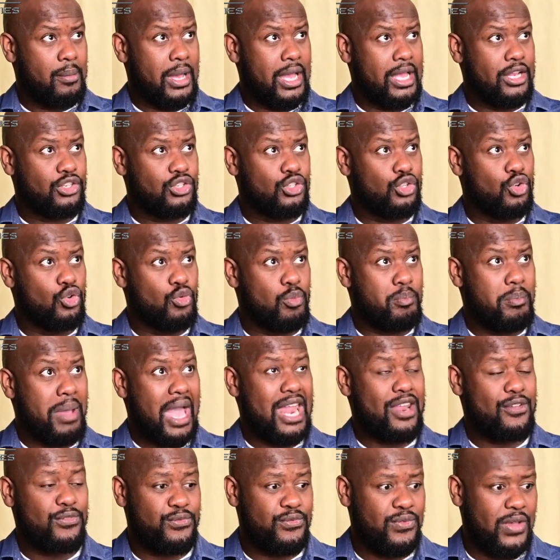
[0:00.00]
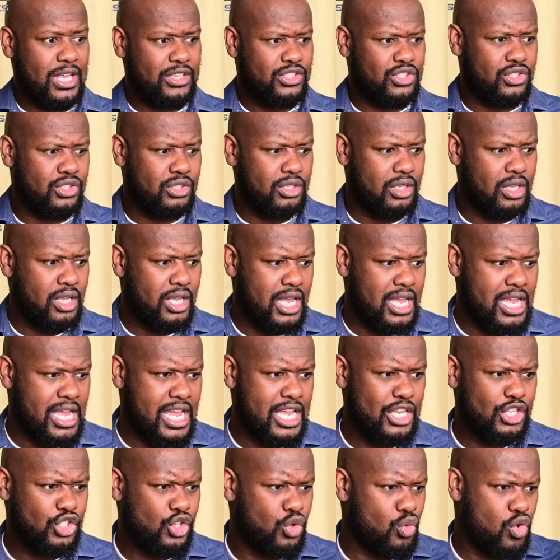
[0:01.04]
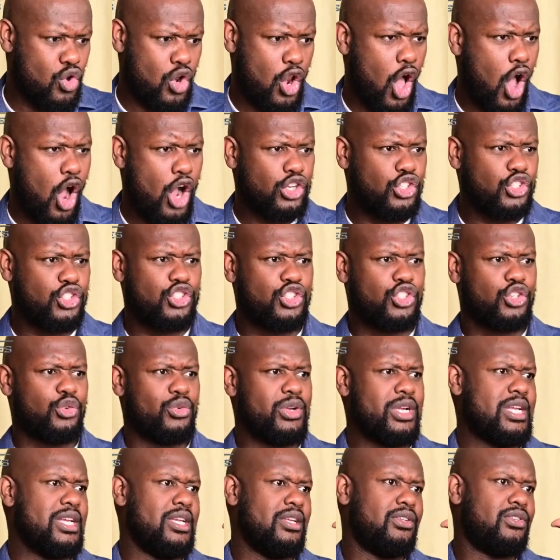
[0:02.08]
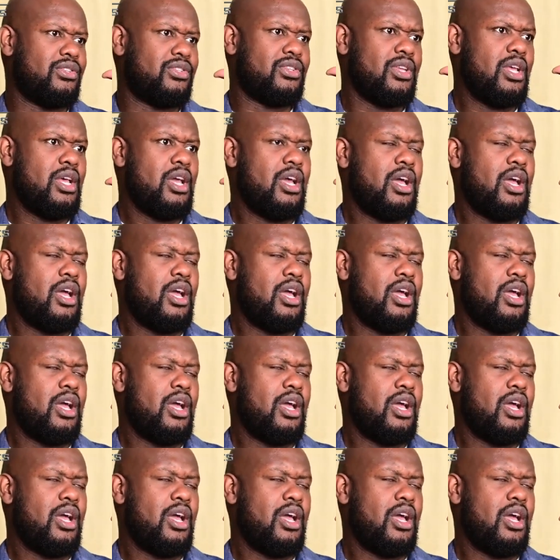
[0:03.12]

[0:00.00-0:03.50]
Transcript: and to manifest into large trees,